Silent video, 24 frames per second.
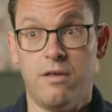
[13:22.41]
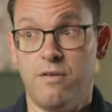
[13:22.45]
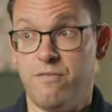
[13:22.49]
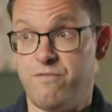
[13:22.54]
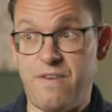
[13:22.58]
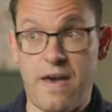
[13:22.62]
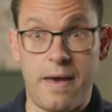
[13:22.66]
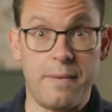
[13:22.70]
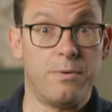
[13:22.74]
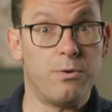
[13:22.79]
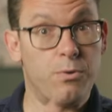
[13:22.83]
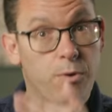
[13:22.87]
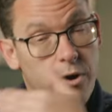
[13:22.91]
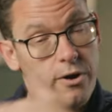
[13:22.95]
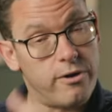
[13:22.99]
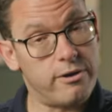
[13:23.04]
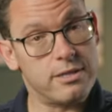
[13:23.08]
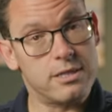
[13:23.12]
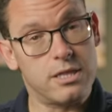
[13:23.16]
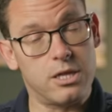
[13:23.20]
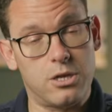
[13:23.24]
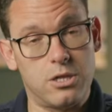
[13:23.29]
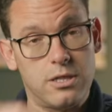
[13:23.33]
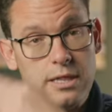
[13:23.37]

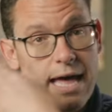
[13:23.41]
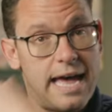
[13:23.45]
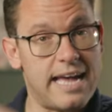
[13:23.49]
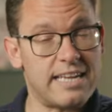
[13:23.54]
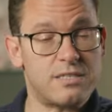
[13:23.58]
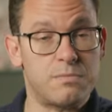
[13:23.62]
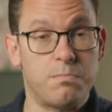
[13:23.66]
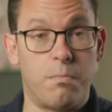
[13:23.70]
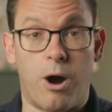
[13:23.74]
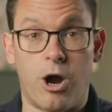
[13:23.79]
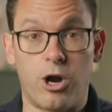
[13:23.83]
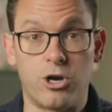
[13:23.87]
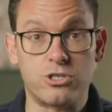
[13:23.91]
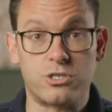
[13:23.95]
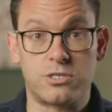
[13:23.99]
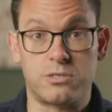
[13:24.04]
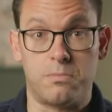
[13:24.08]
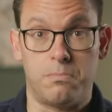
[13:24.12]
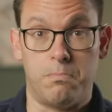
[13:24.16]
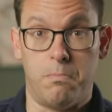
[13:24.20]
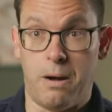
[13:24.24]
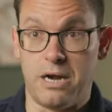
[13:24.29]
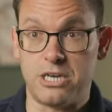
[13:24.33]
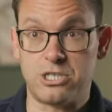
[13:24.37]
February, a little less.
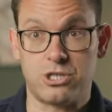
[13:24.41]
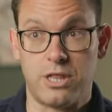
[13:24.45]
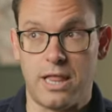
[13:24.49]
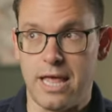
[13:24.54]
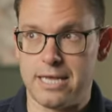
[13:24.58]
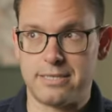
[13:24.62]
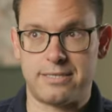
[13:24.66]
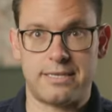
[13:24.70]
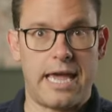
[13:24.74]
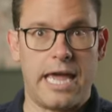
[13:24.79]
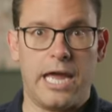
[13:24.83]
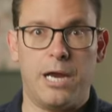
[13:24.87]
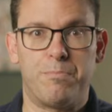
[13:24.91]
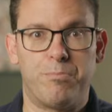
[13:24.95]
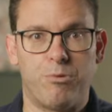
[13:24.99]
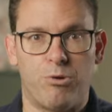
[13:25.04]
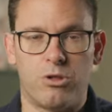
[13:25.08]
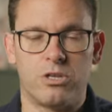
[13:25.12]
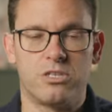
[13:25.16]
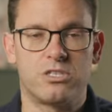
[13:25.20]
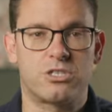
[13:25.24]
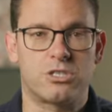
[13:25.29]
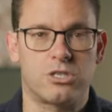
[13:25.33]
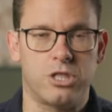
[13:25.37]
March, much less.
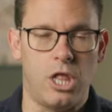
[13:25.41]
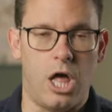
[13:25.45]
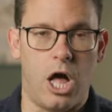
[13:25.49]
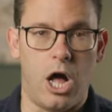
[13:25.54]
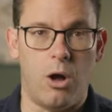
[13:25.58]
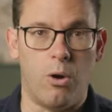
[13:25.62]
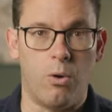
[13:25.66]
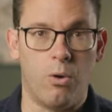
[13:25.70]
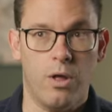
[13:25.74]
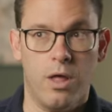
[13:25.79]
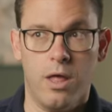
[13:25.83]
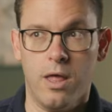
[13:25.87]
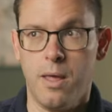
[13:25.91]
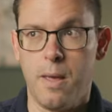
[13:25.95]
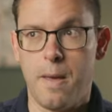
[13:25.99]
April is slow.